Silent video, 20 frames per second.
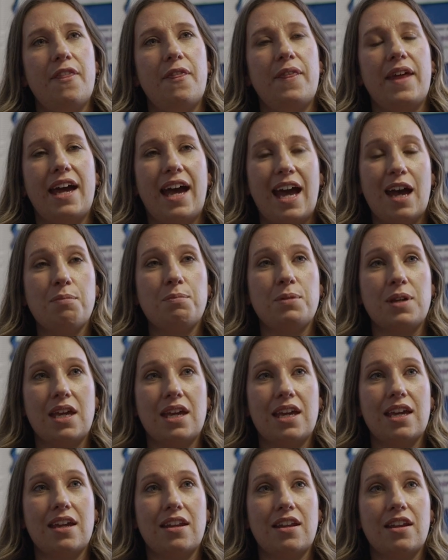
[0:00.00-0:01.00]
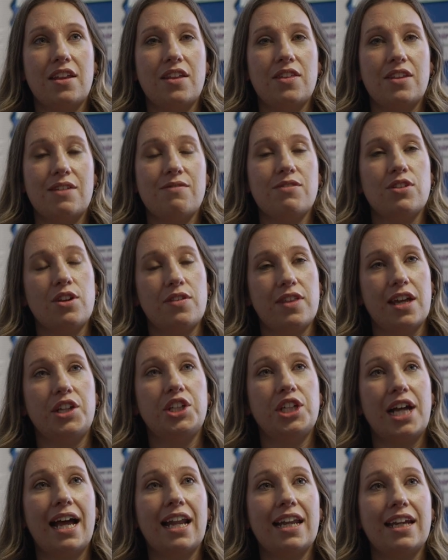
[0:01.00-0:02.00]
they're happy, and even though they're
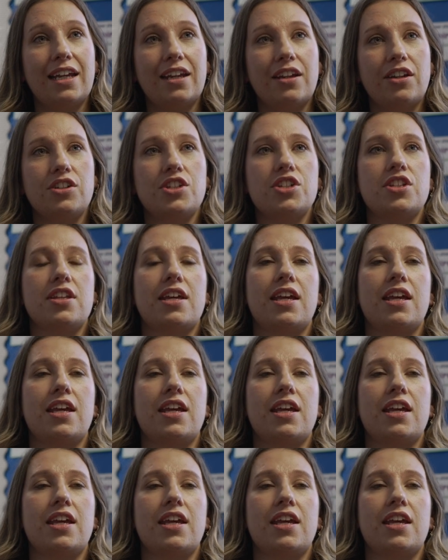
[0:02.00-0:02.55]
challenged,